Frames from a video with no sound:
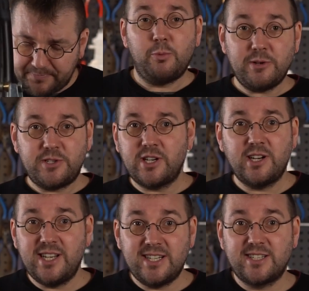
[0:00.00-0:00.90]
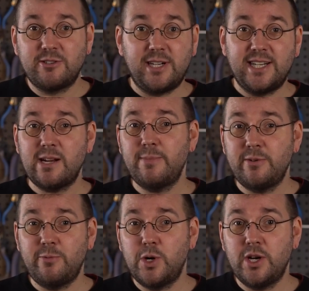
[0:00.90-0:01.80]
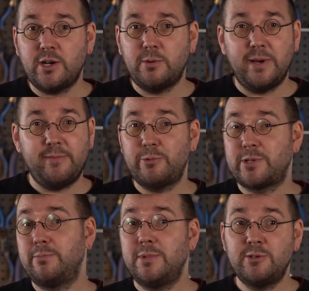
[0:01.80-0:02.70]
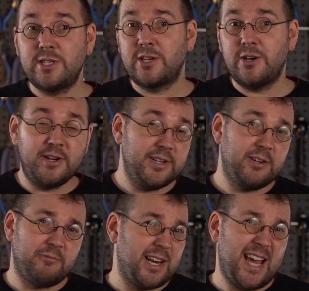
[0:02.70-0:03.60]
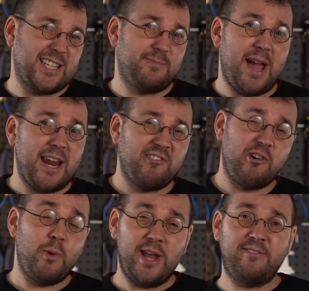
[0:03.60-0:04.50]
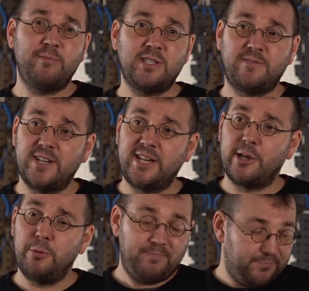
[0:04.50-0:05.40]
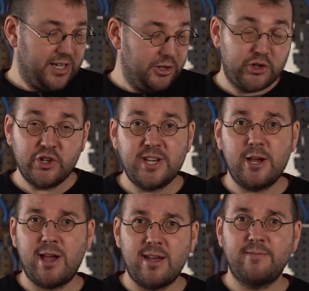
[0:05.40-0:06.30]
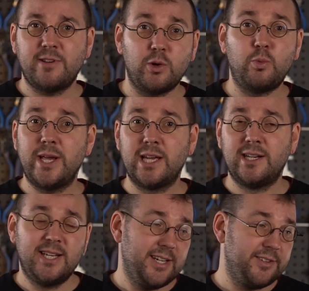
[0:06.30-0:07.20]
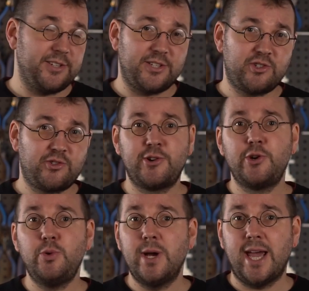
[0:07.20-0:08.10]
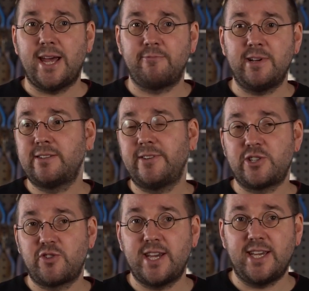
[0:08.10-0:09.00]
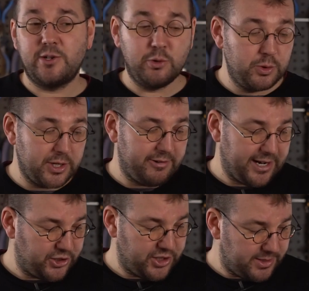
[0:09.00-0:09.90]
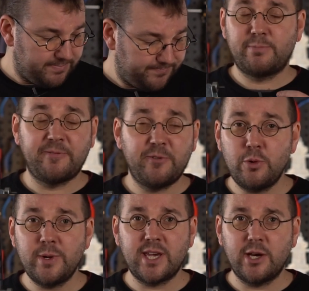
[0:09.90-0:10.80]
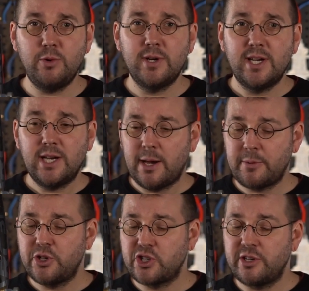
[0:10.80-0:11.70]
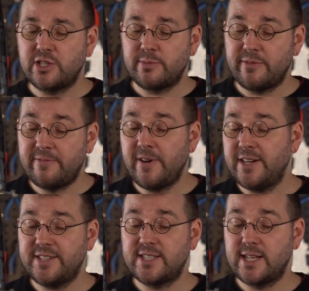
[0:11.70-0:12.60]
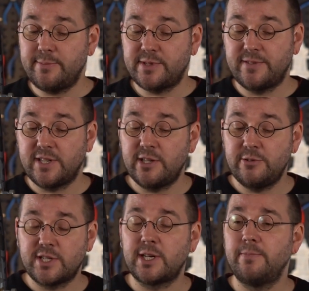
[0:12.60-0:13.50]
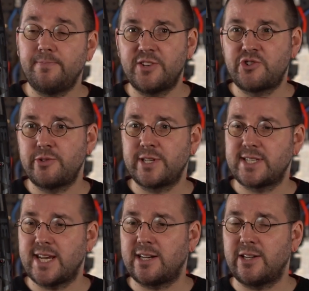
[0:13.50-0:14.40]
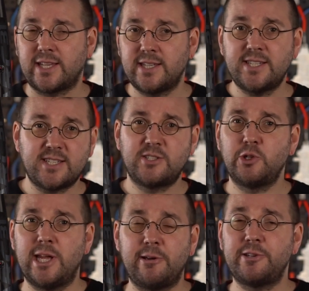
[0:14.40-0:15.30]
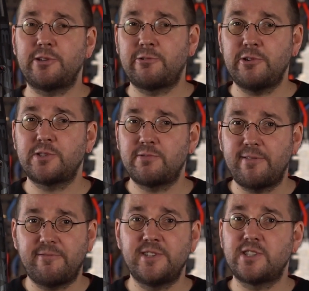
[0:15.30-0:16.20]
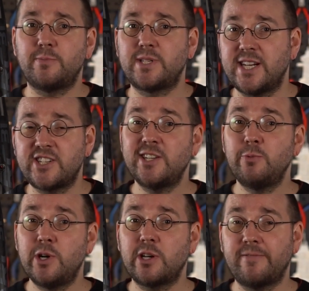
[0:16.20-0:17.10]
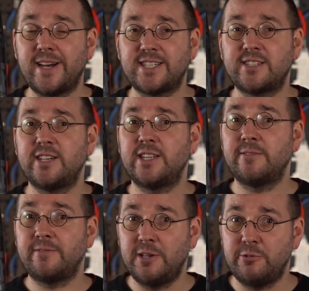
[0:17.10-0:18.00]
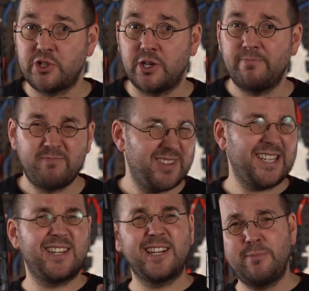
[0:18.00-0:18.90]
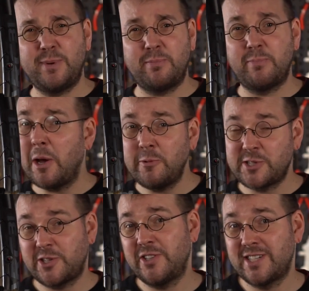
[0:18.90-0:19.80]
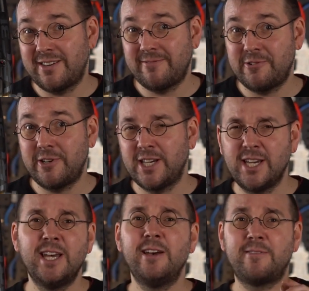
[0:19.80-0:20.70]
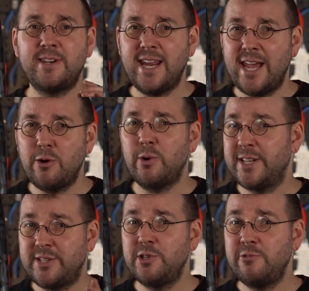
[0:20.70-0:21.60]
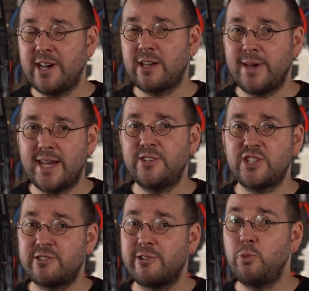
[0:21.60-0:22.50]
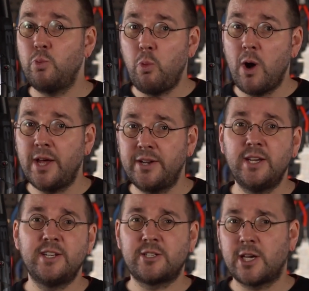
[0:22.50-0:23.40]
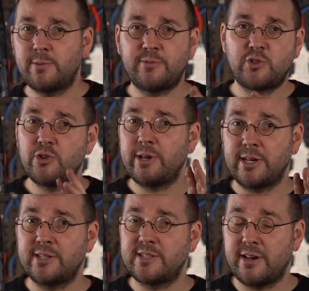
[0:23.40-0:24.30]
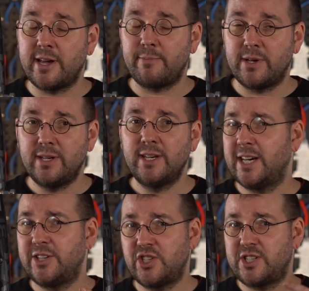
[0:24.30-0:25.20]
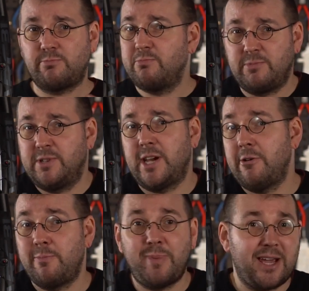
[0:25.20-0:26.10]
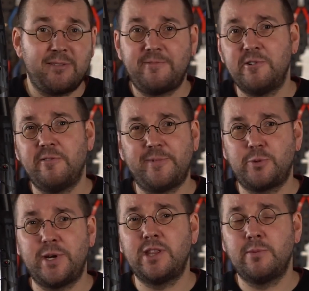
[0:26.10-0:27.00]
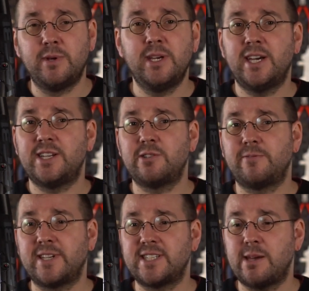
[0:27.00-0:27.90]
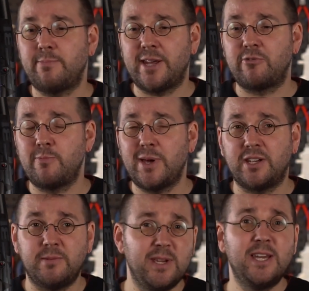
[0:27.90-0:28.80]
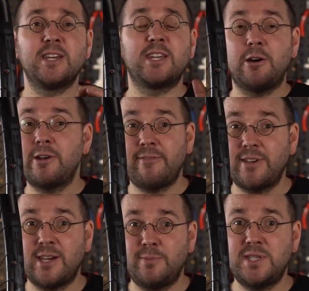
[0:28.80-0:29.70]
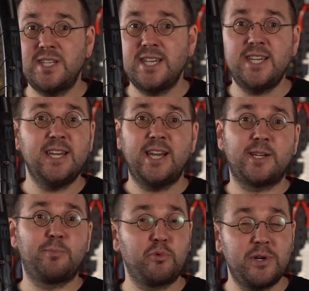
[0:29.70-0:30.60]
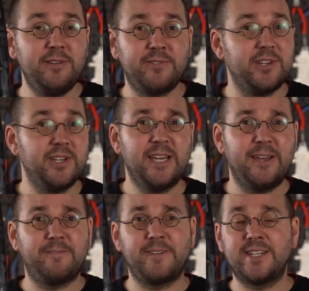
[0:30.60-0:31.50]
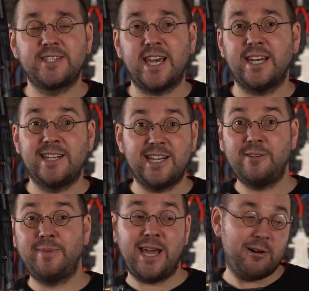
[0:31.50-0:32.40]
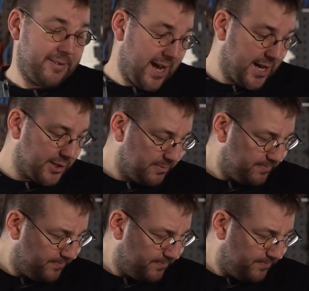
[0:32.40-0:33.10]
Whilst you're going to need to do a little bit of work, maybe with some music on in a relaxed manner away from this video, you should now have a wheel that's true and relatively straight in all directions. Before we go, I'm going to show you some advanced tips for using a truing stand like this to allow you to cross-reference and potentially work faster in the future. That's a little bit of bonus content for you. For now, I do recommend just doing one type of truing at a time and just going back and forth between them until things get better and better. Go and have a cup of tea and a breather if things are getting a little bit out of hand.